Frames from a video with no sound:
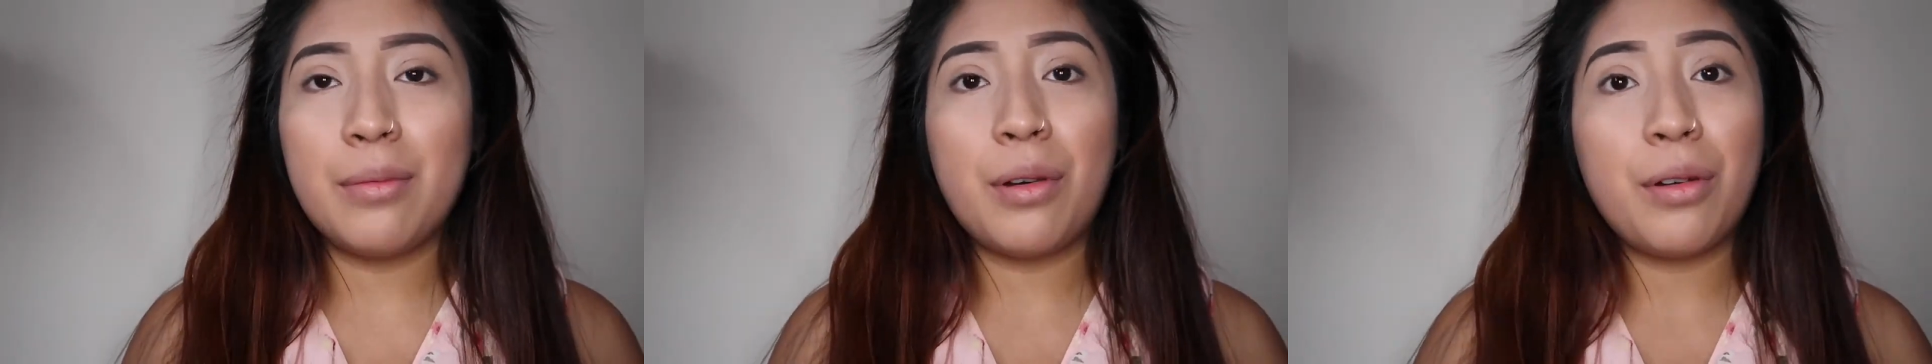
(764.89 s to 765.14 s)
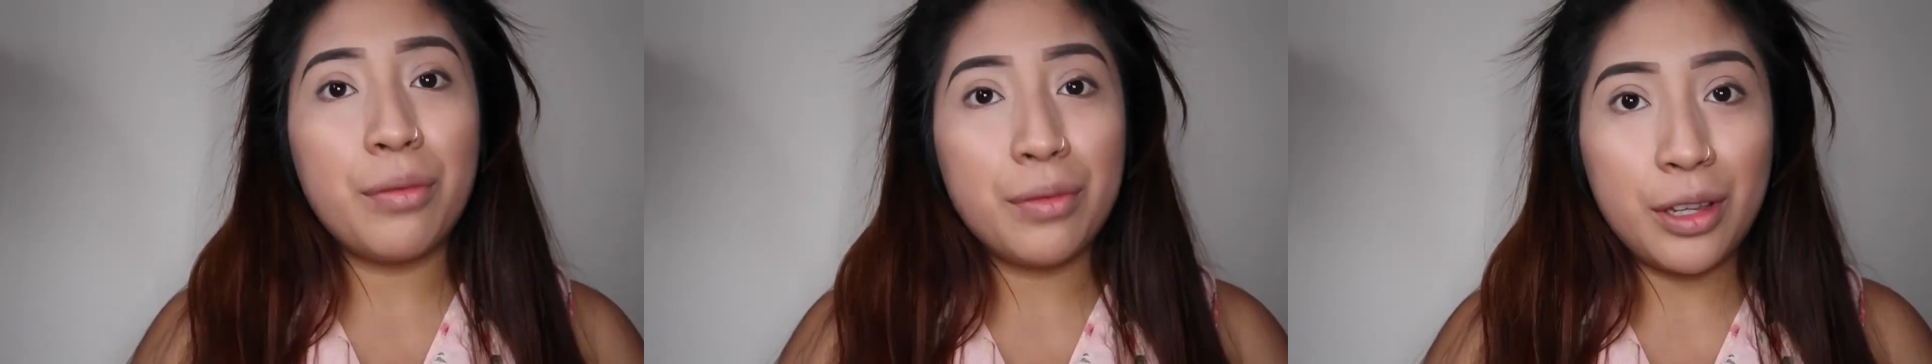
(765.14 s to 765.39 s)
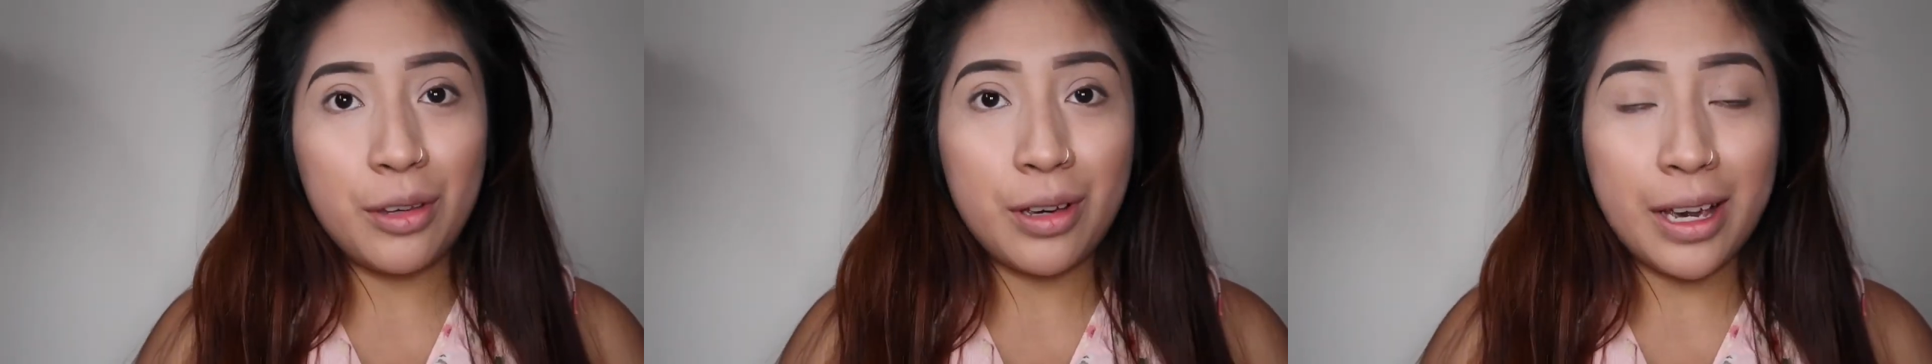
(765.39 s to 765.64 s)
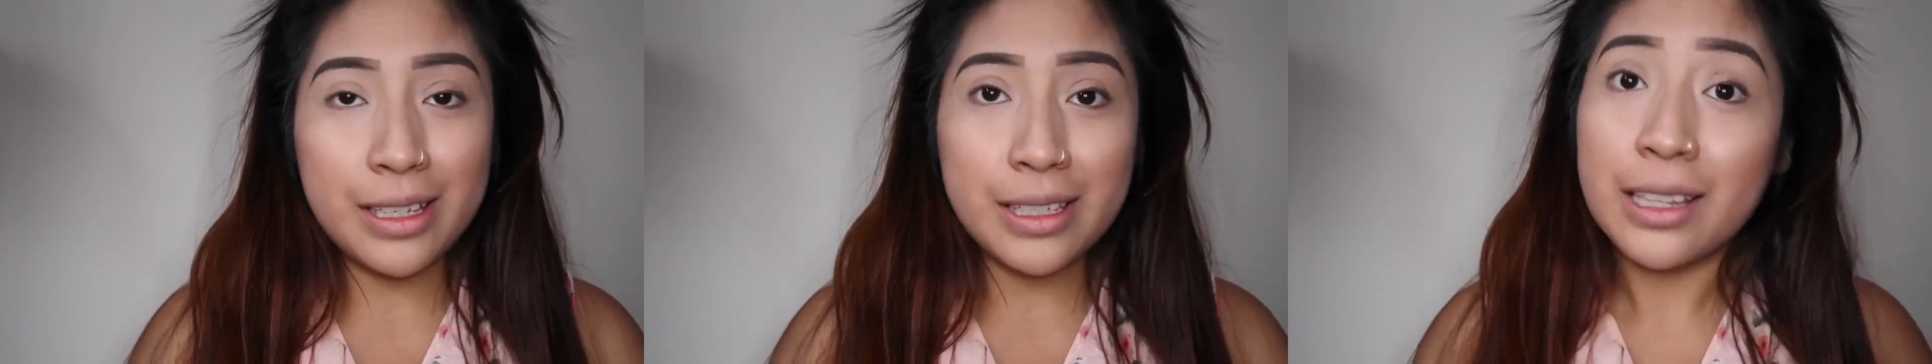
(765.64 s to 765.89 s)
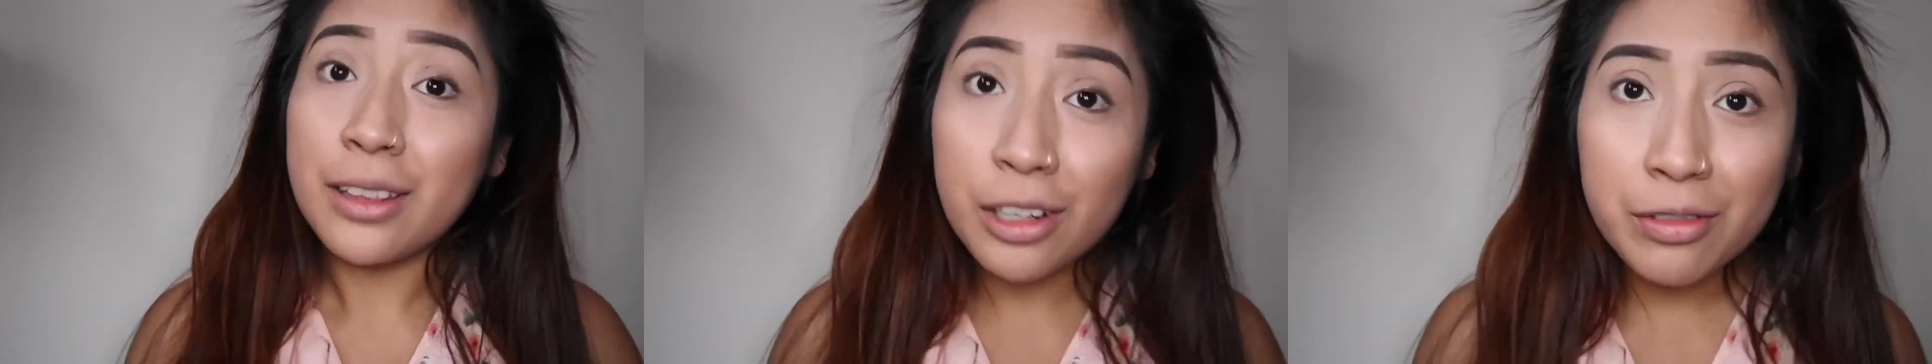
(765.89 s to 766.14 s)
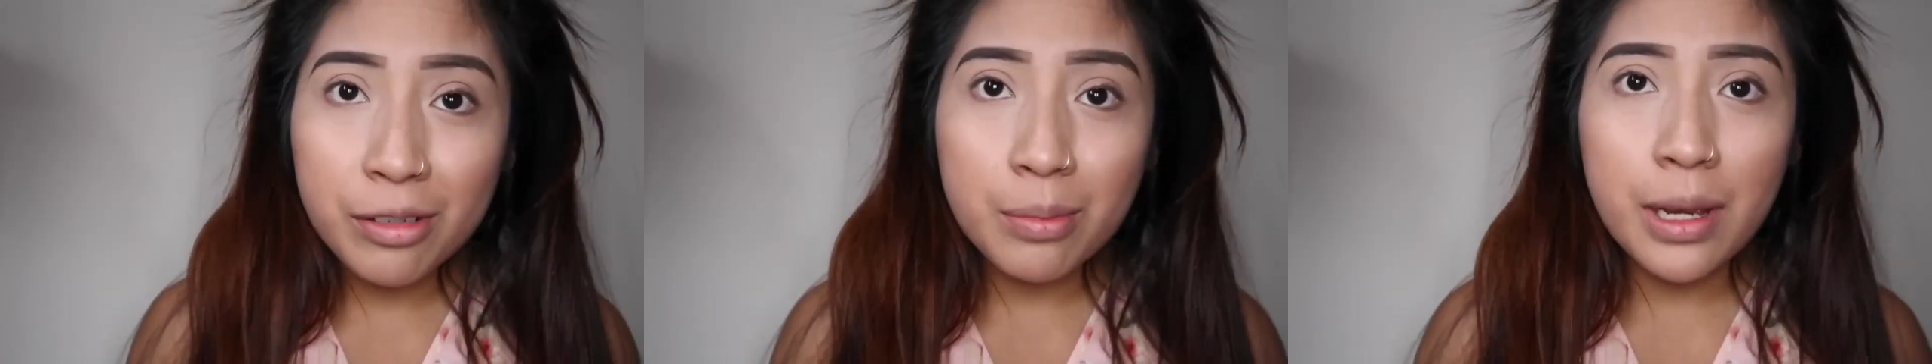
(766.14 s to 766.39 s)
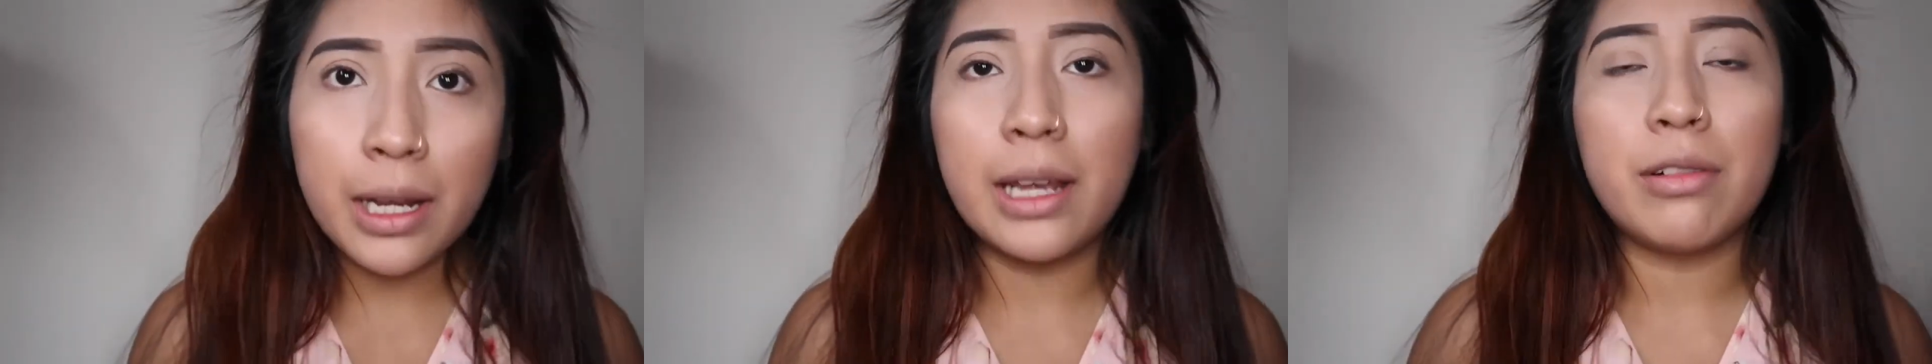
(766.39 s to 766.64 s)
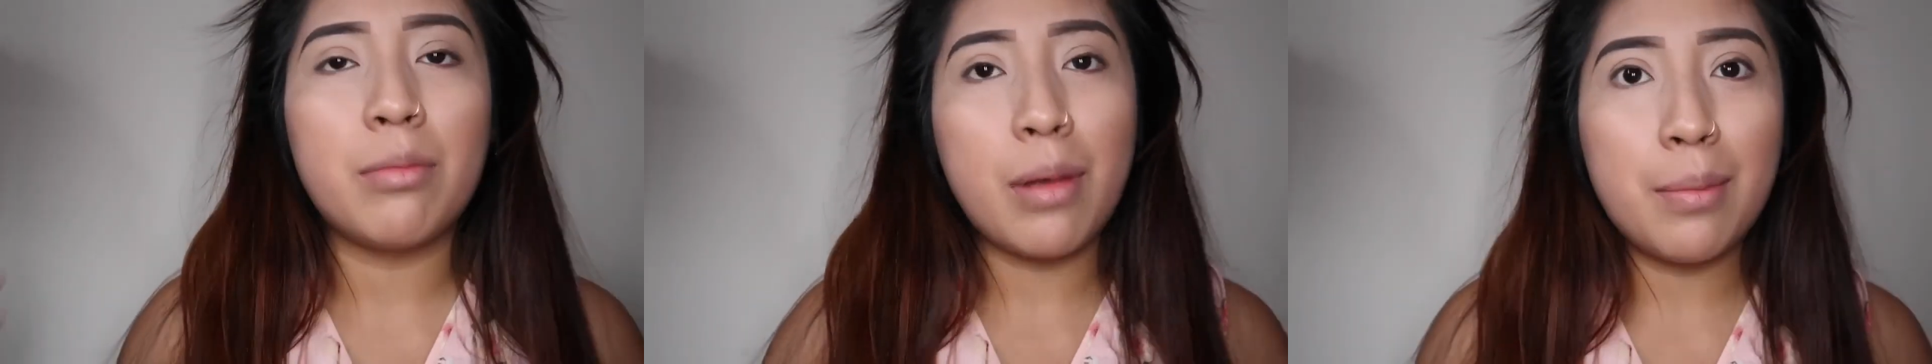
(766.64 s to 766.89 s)
Hopefully you guys can learn from it,
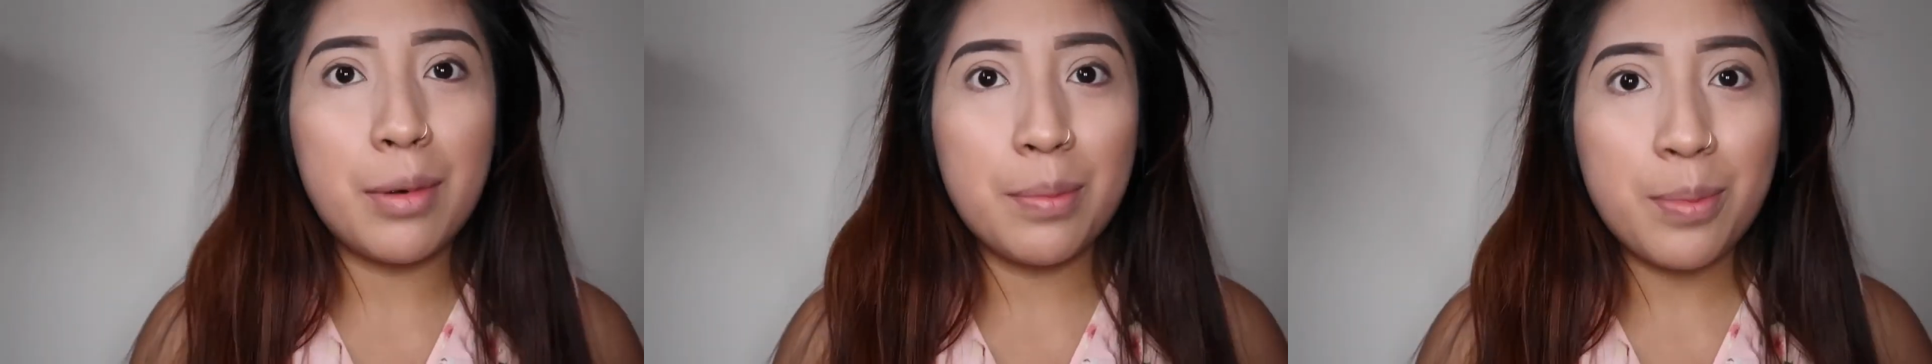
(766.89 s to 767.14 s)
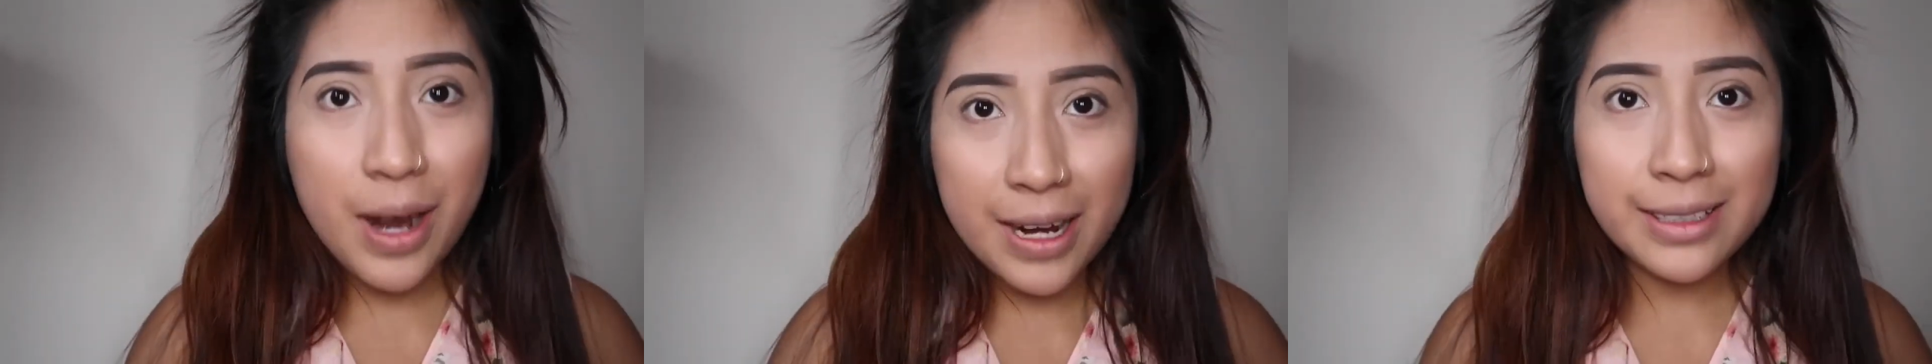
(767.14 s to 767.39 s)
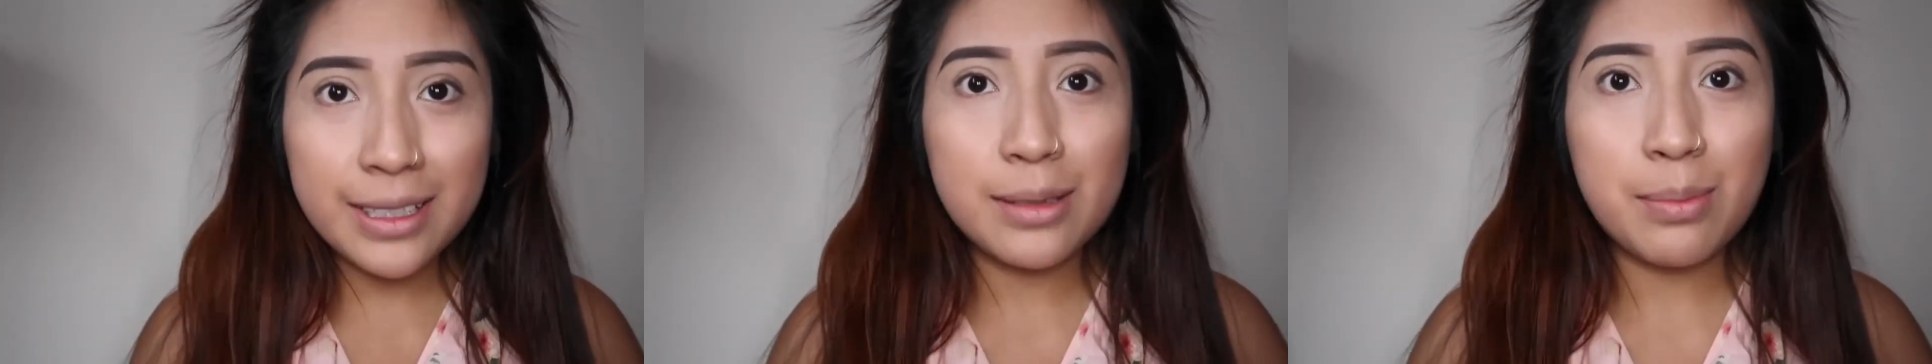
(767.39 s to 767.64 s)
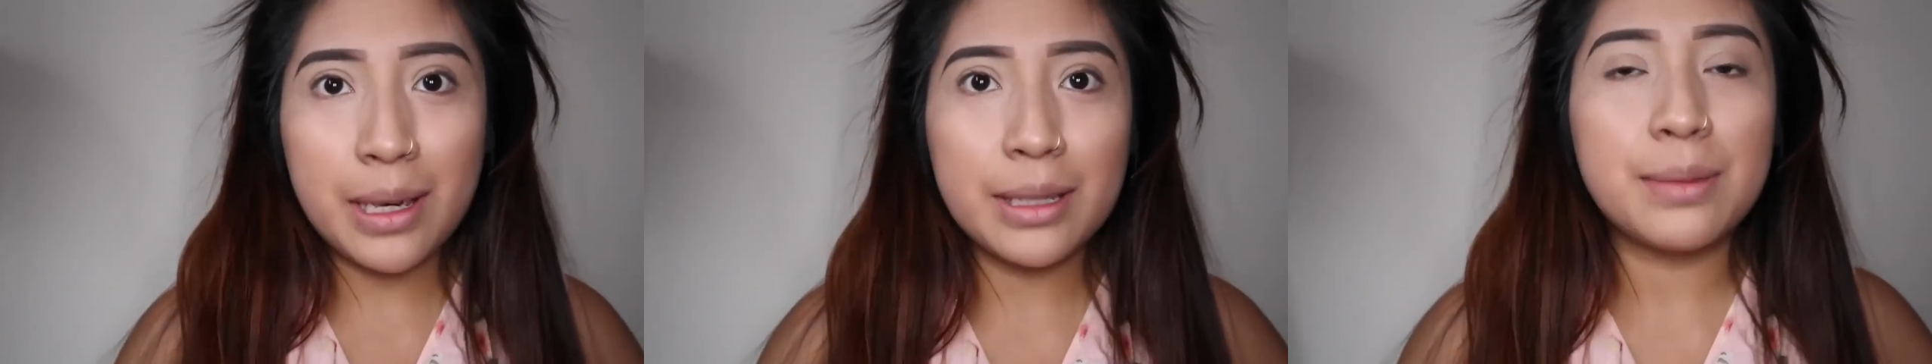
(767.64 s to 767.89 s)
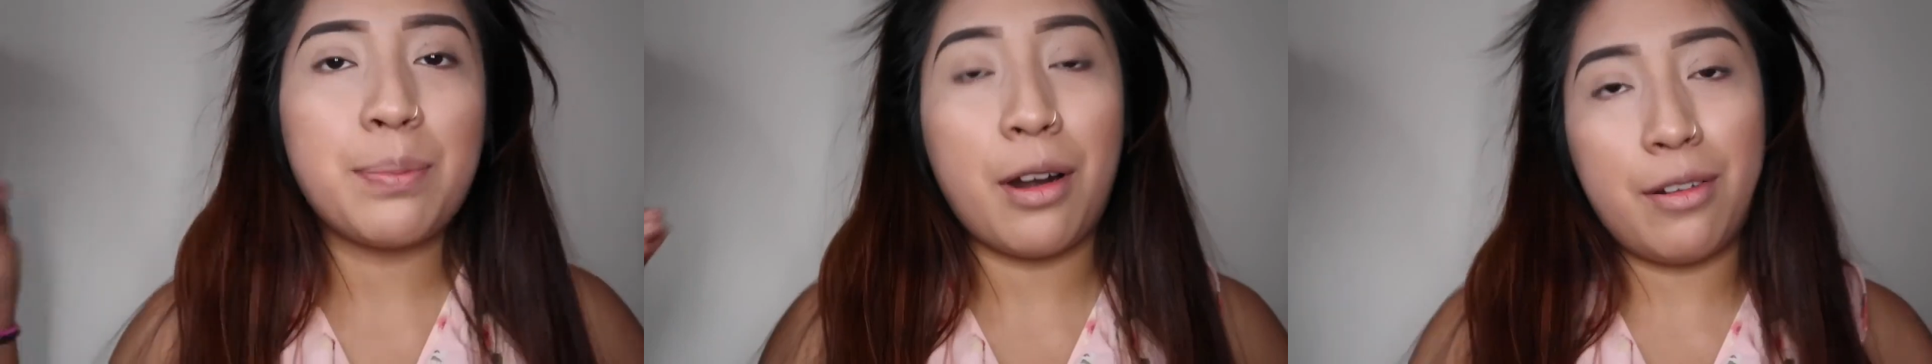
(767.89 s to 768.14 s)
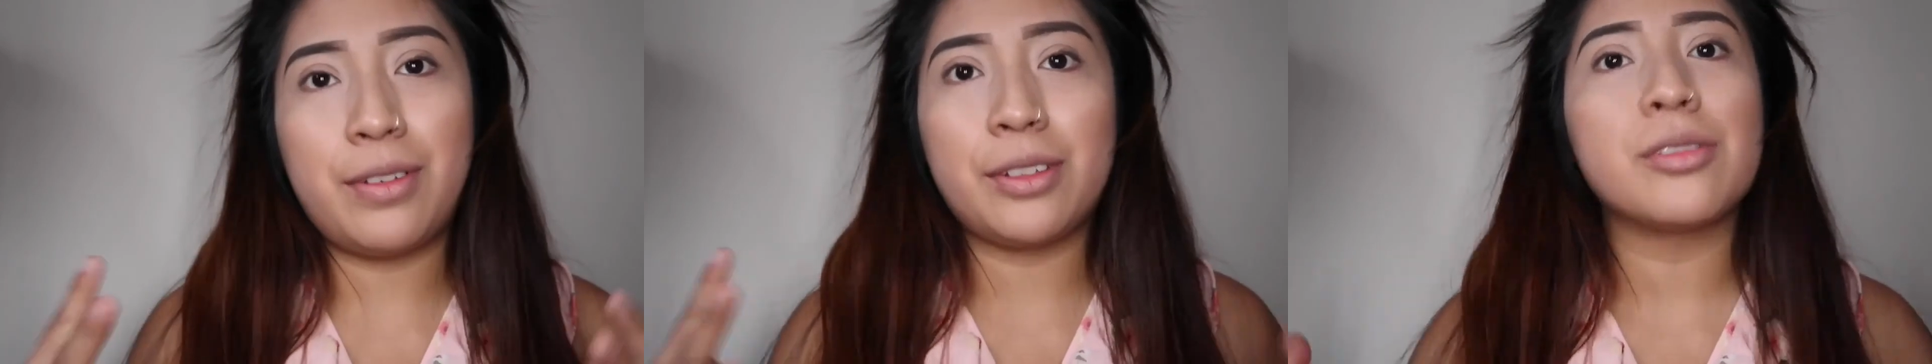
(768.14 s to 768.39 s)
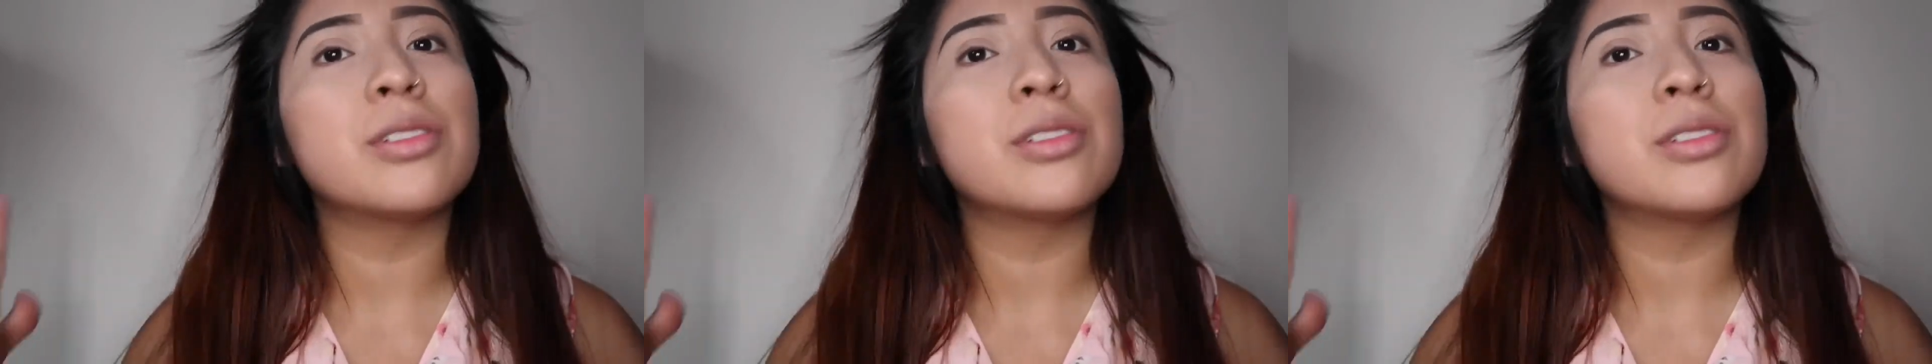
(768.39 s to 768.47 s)
and remember, practice makes perfect.